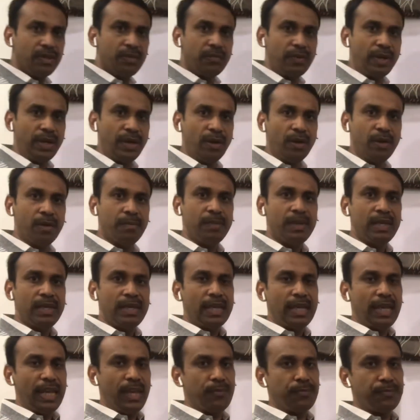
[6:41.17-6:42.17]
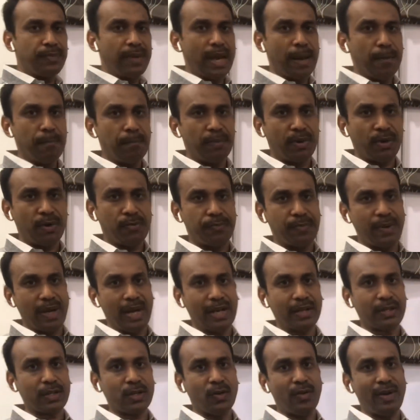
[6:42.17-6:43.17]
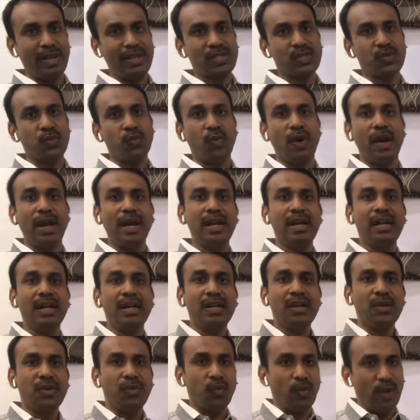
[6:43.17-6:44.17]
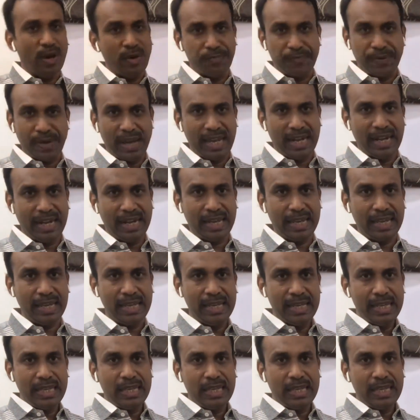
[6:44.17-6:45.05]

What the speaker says: We know if number of electron is 1 Faraday.